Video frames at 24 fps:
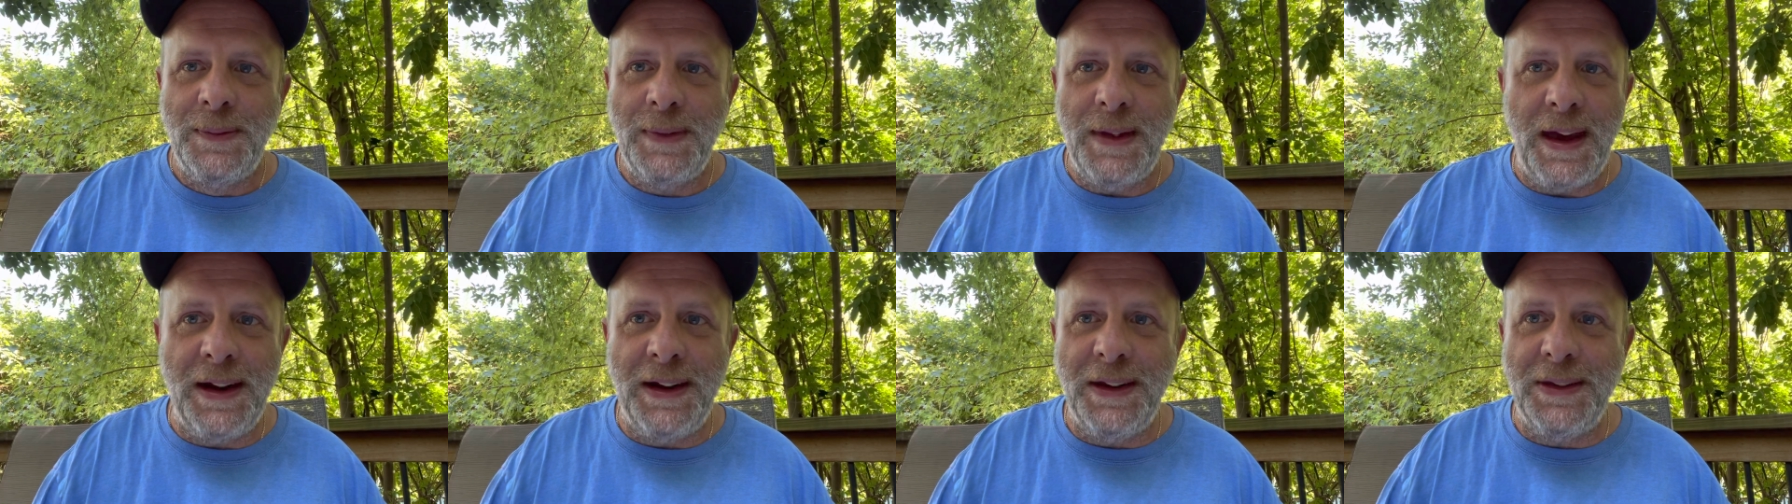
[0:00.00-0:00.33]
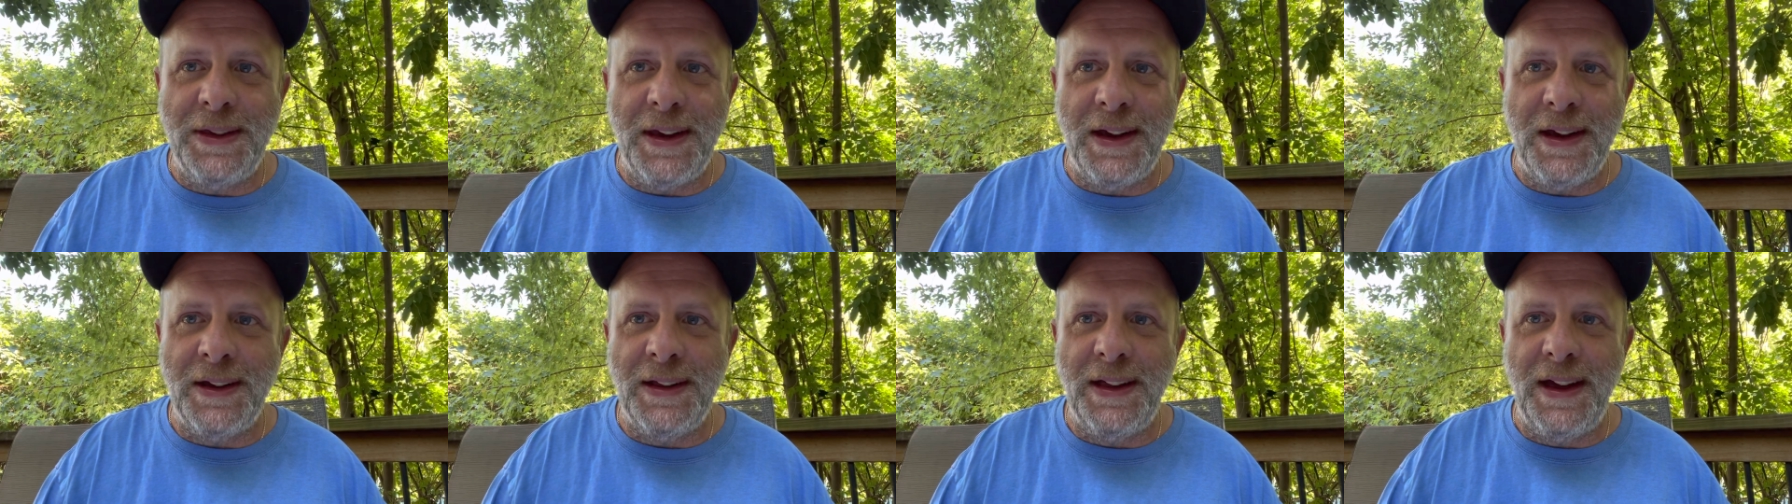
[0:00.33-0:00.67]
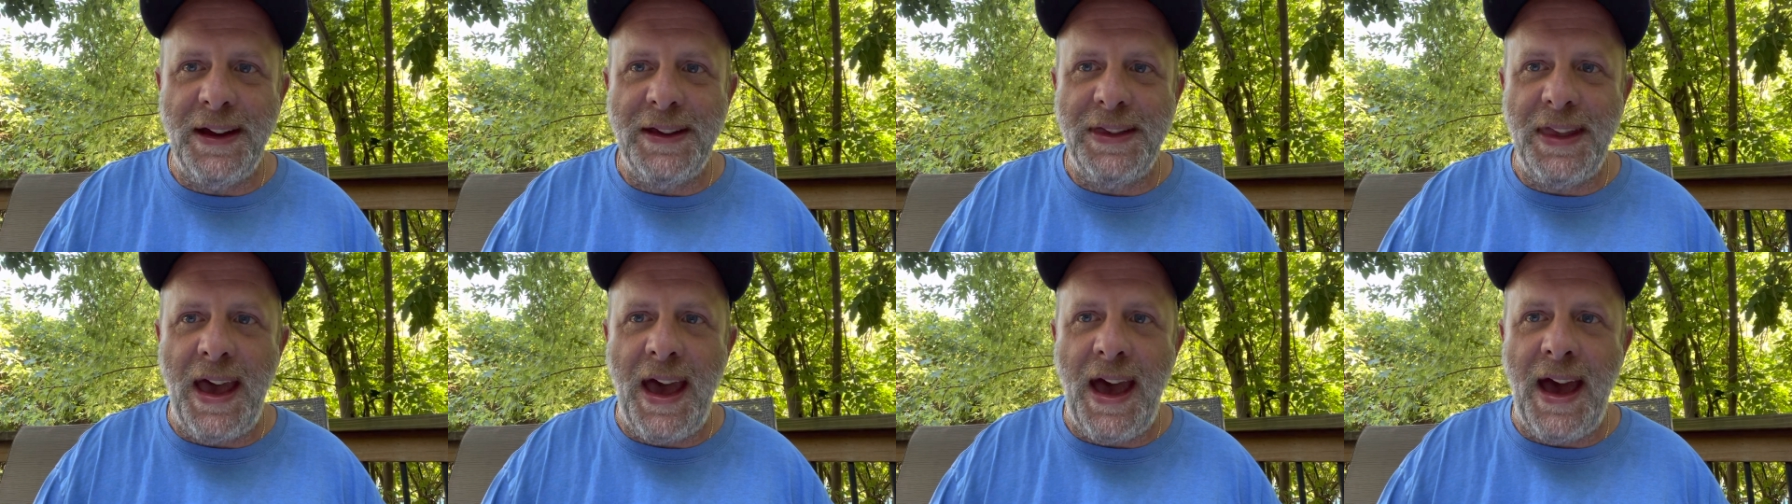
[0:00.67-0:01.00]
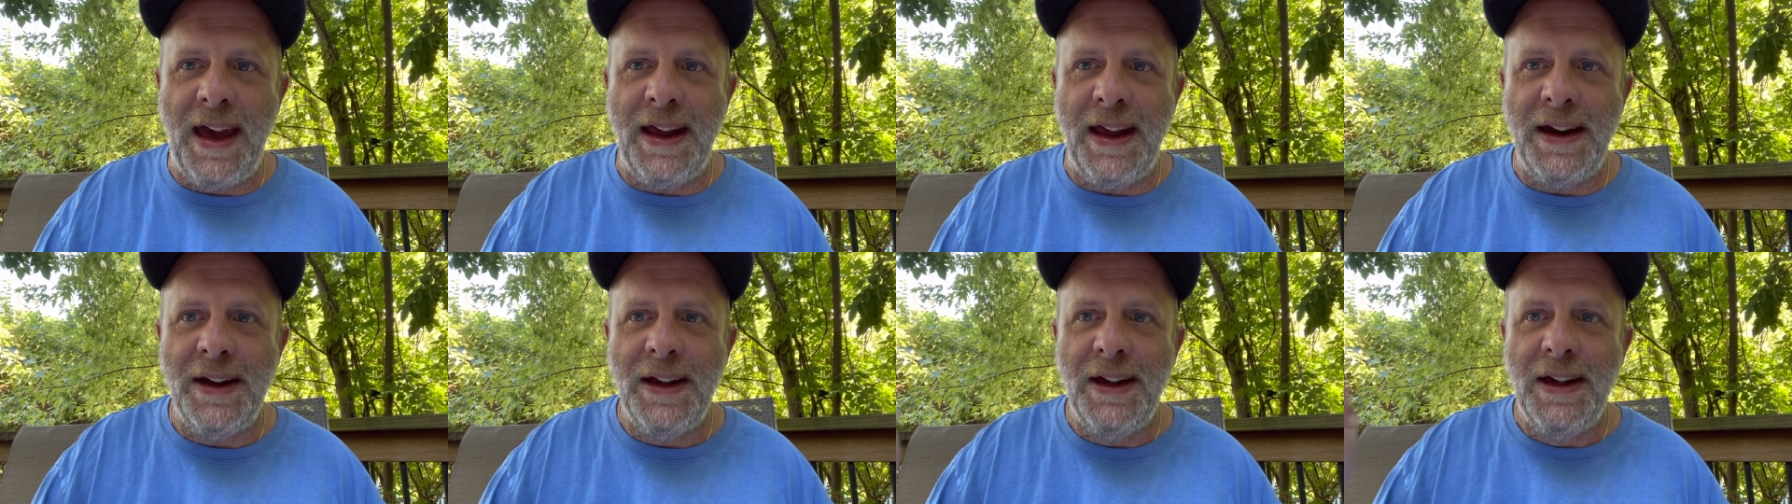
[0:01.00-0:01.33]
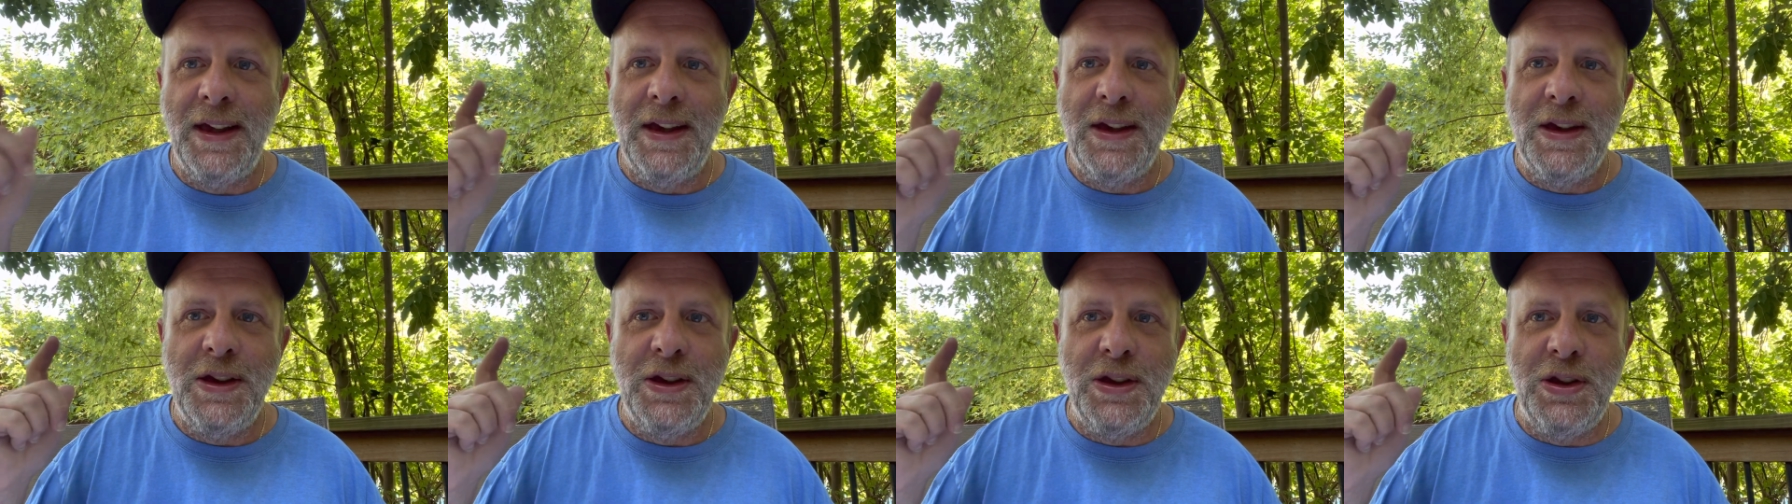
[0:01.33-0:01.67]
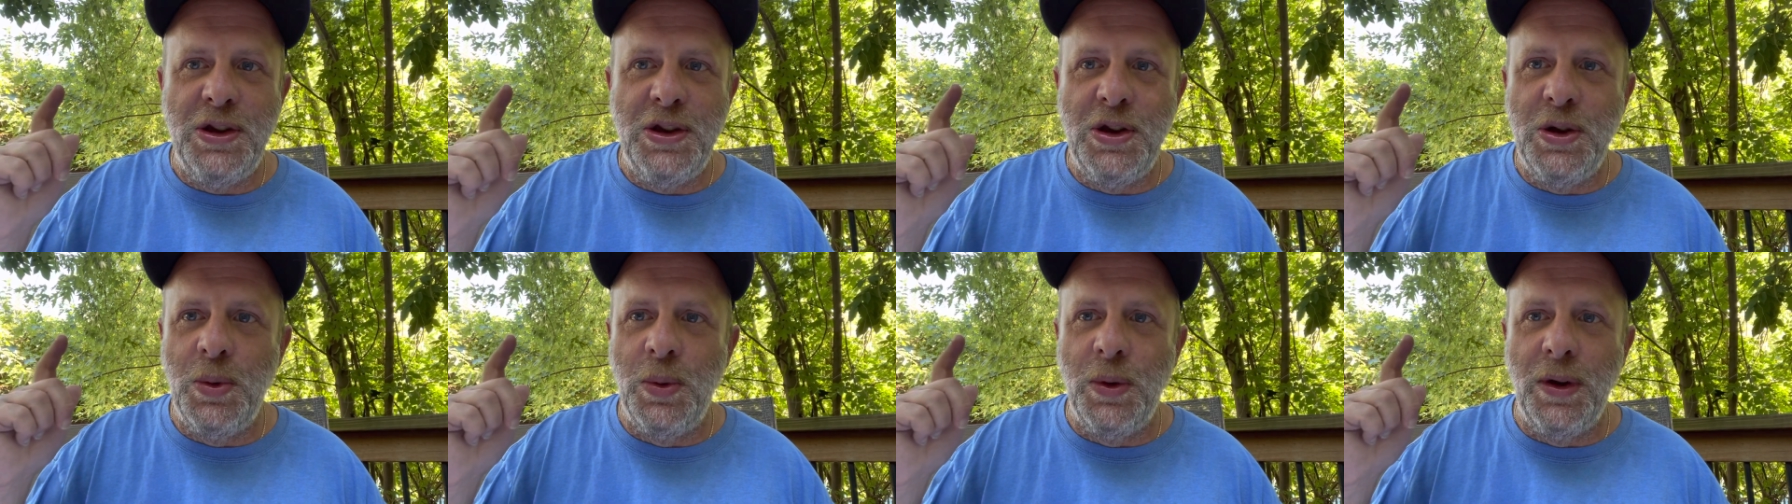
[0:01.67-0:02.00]
anything like that,
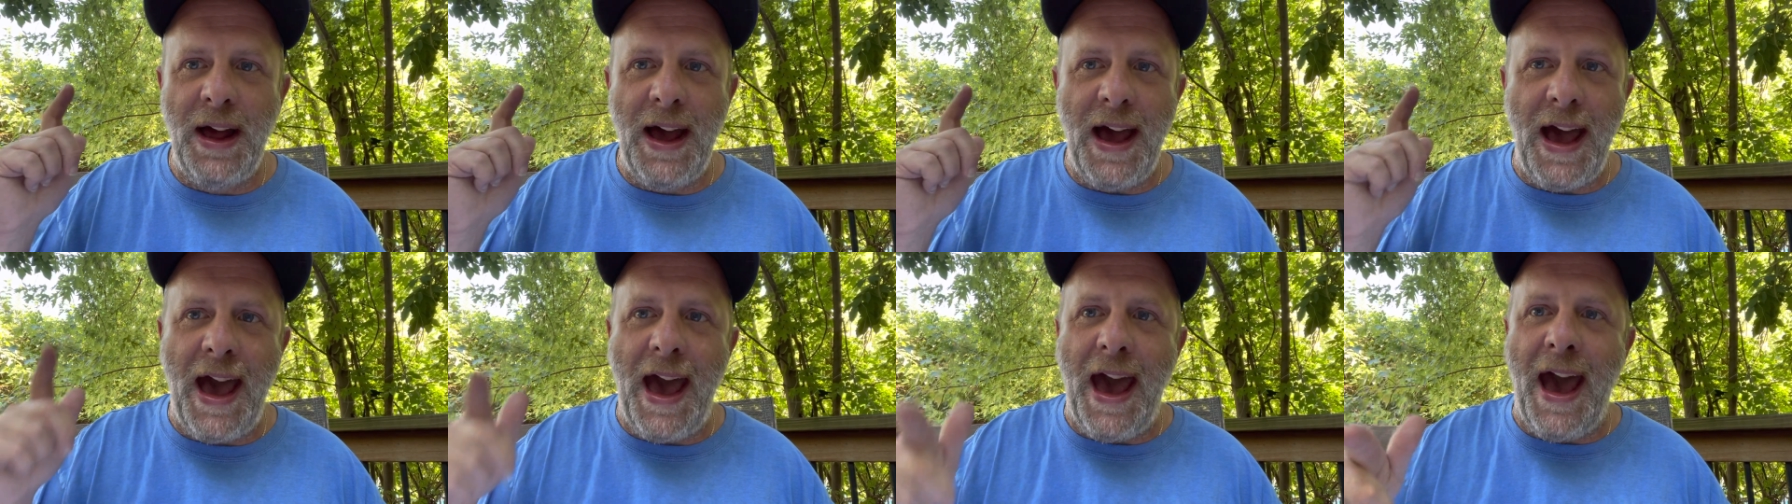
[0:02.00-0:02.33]
you will